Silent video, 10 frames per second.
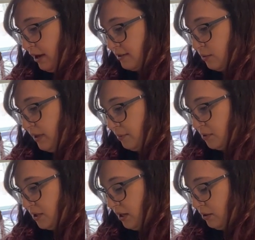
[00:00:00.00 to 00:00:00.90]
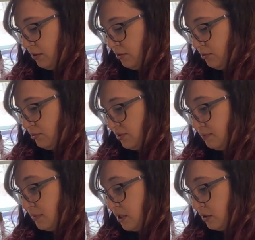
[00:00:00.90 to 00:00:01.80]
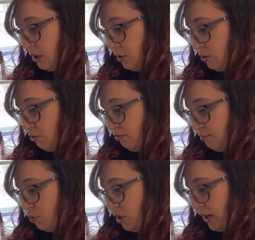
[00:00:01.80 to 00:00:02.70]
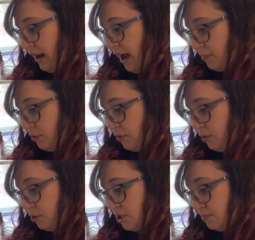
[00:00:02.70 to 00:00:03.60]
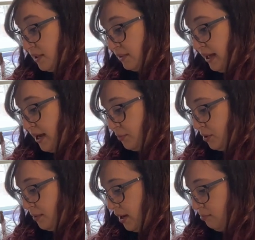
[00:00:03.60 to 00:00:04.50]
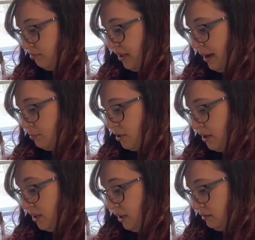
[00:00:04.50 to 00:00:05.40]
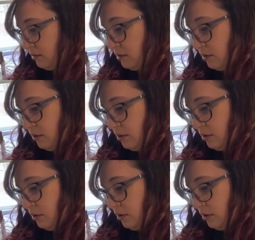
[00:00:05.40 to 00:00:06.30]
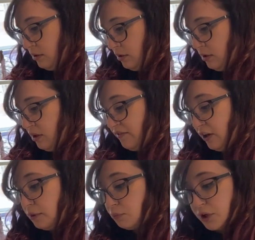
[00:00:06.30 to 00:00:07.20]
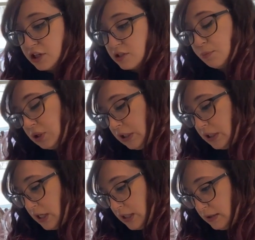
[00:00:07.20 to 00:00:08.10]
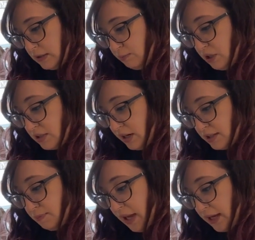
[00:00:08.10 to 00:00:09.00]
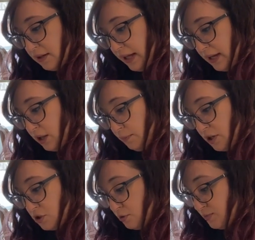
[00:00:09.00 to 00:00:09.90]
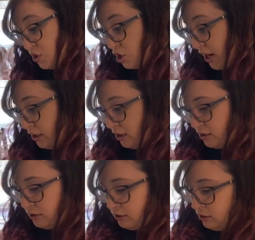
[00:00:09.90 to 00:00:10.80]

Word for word: Hasselback potatoes, meatloaf, pork and apple, crispy lamb kebab, flatbread. That one's good. A very British bolognese because it has pale ale, mushrooms, cheddar.